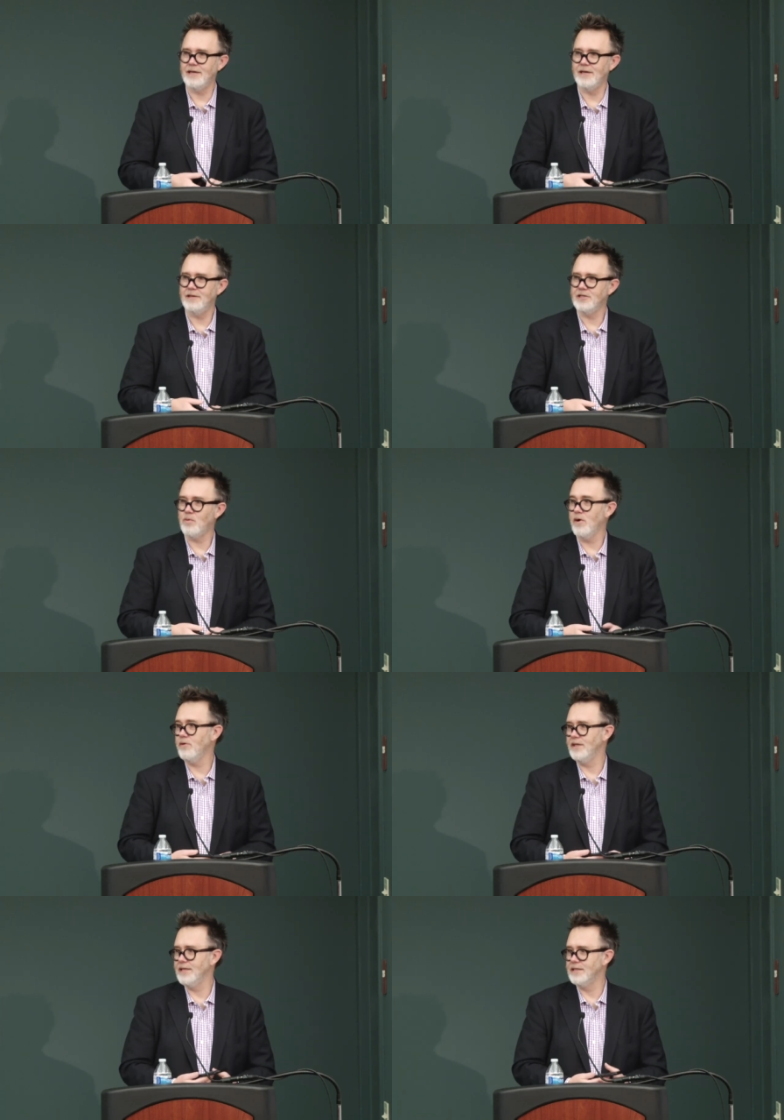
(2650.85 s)
uh, let's
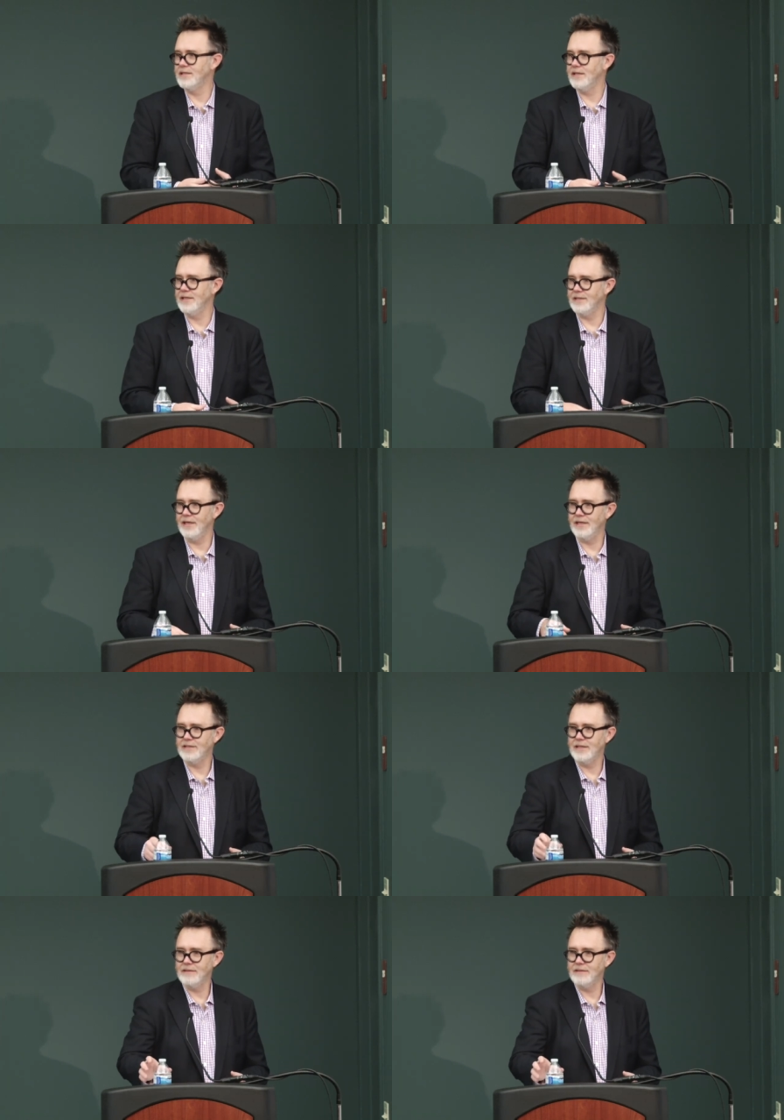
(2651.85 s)
work on these, these things.